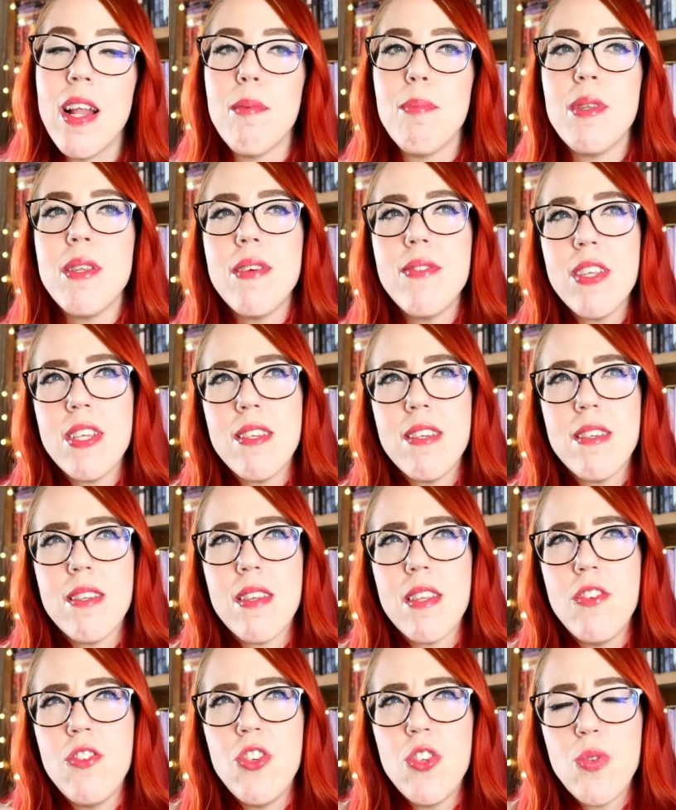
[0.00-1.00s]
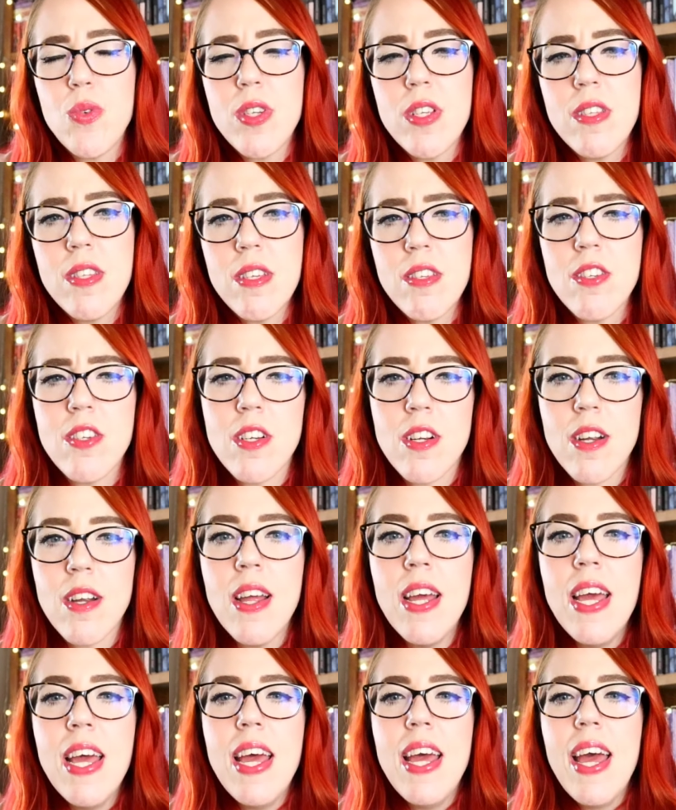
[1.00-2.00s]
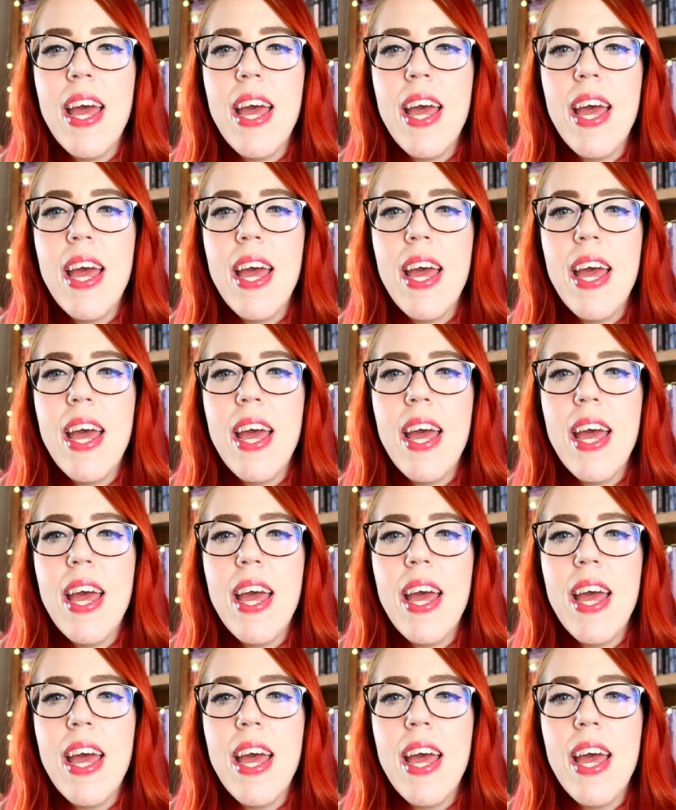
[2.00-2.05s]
I believe this is the Duke's sister,